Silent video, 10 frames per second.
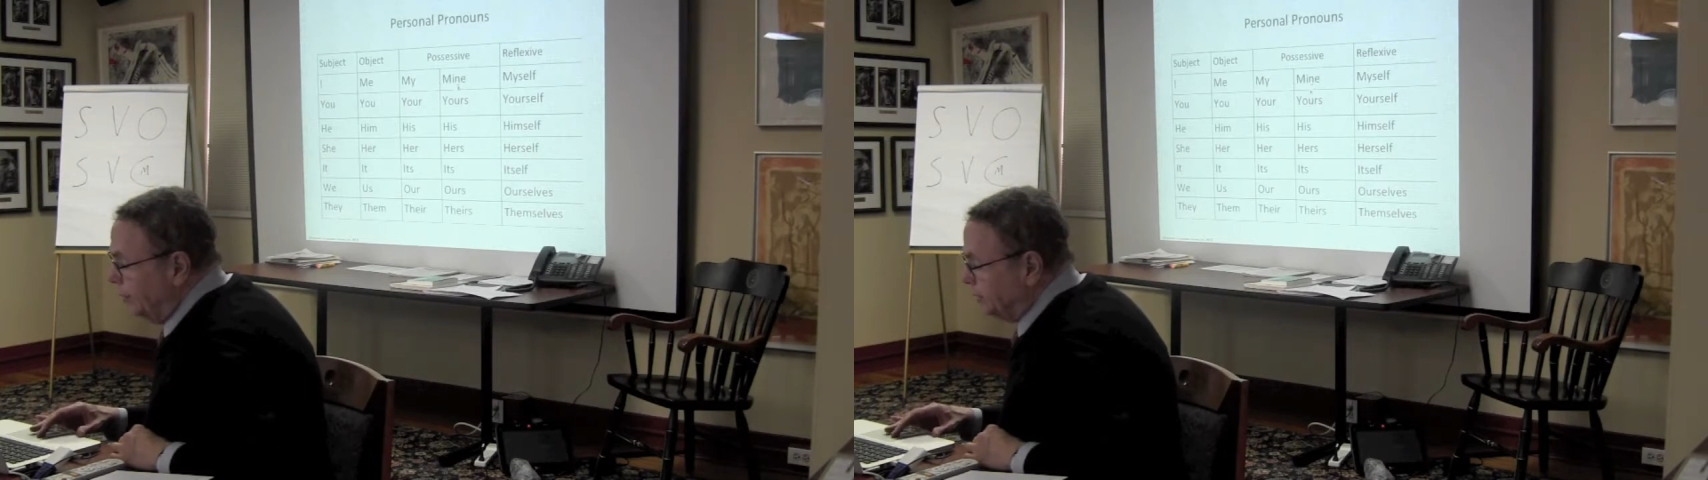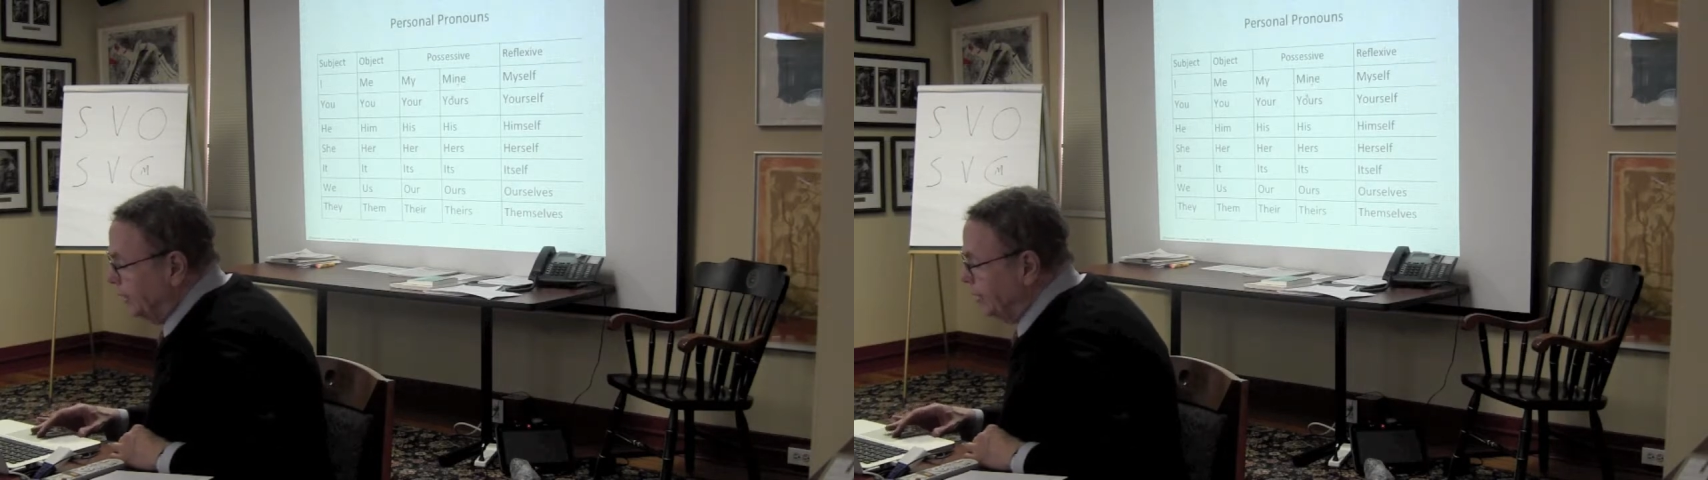
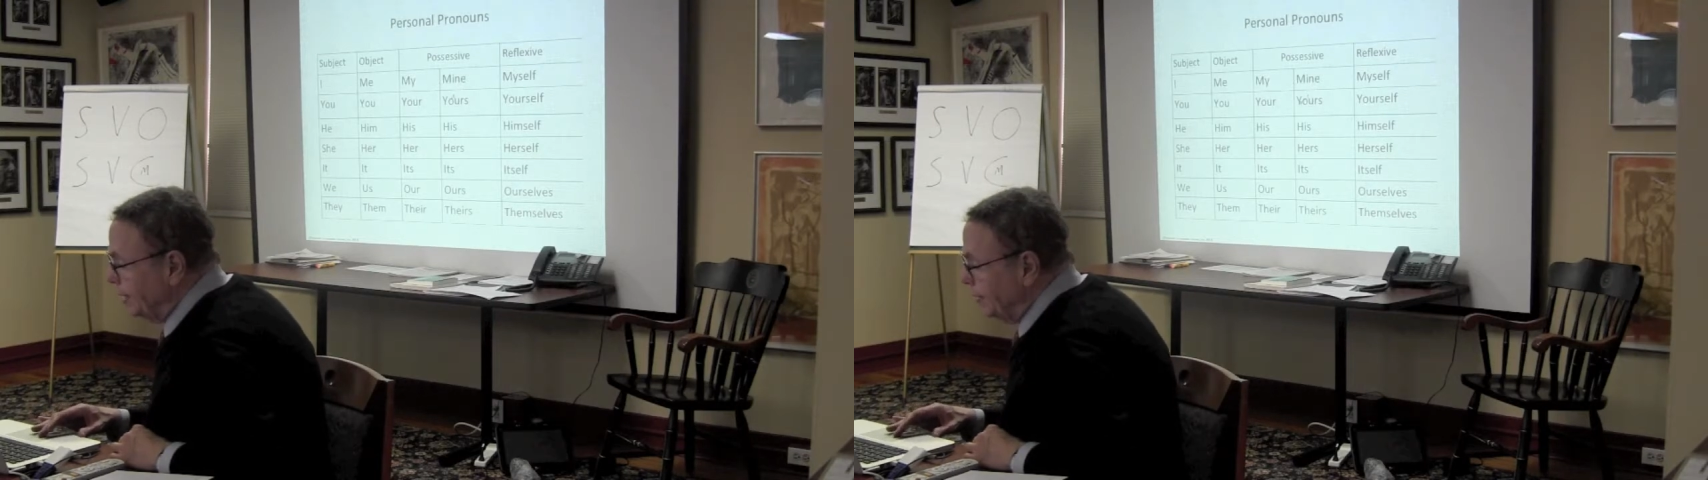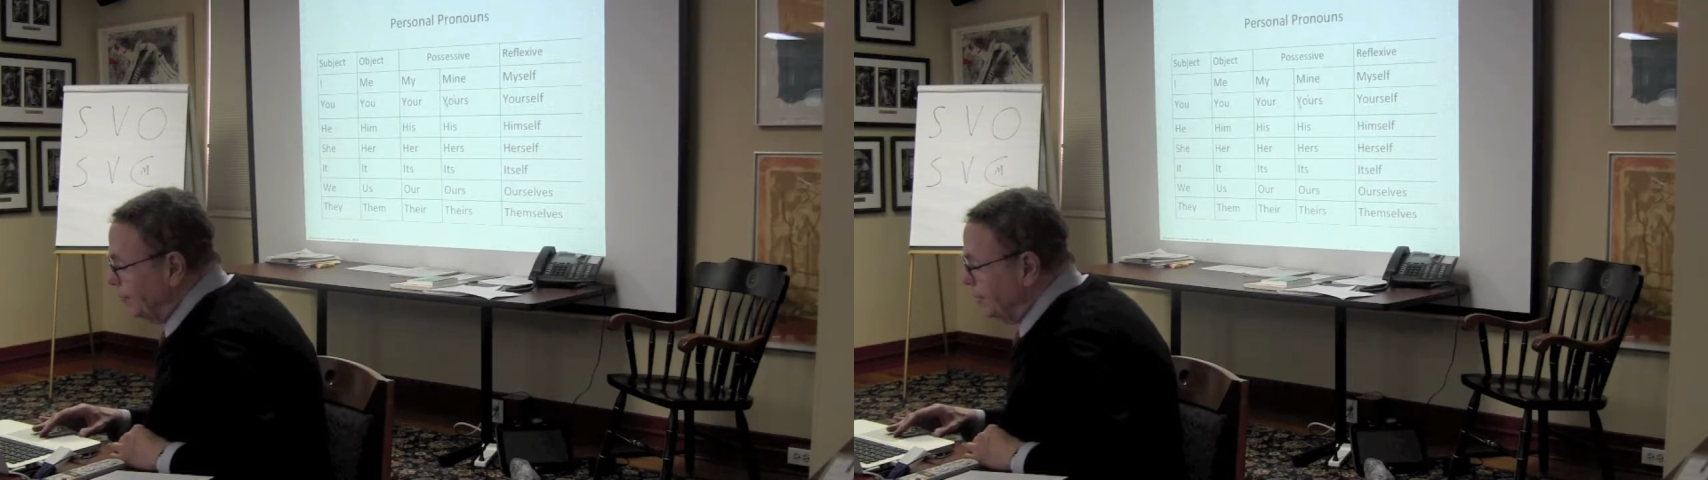See the
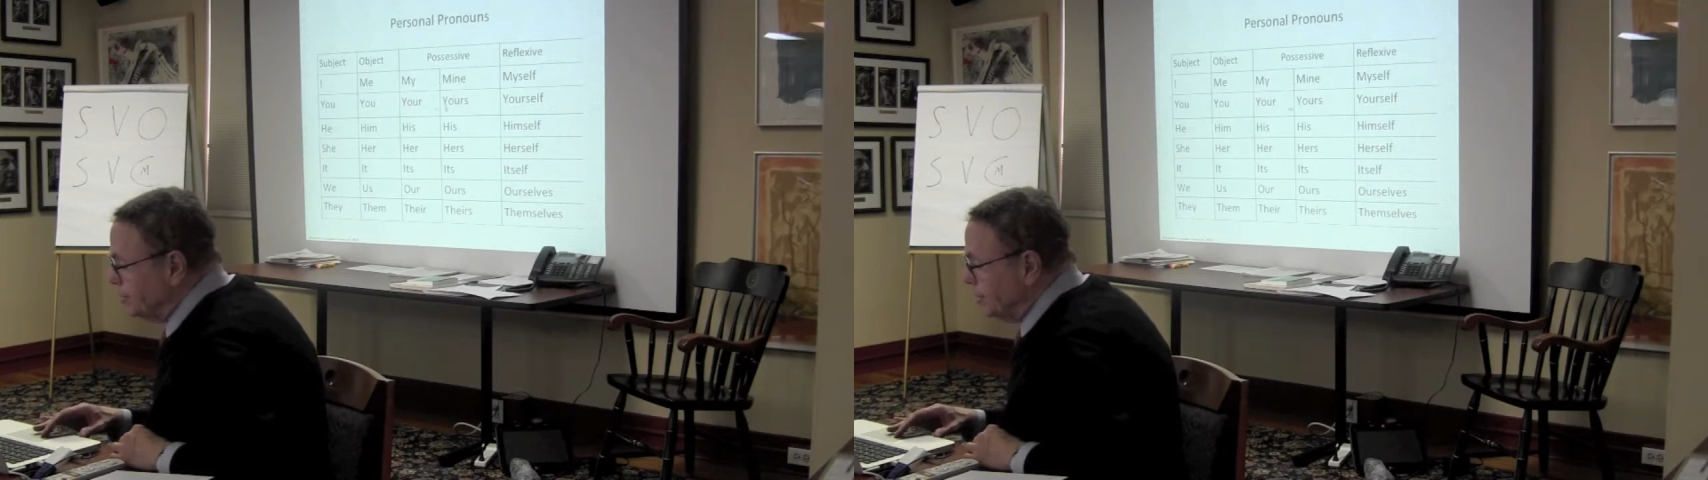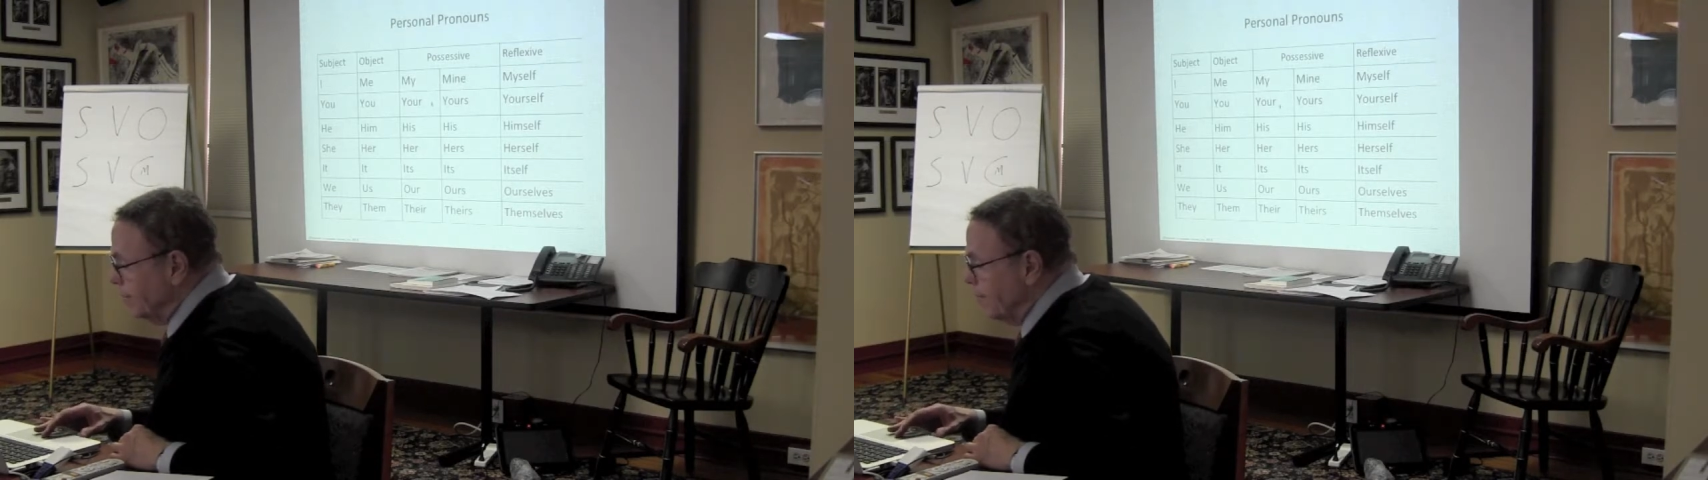difference?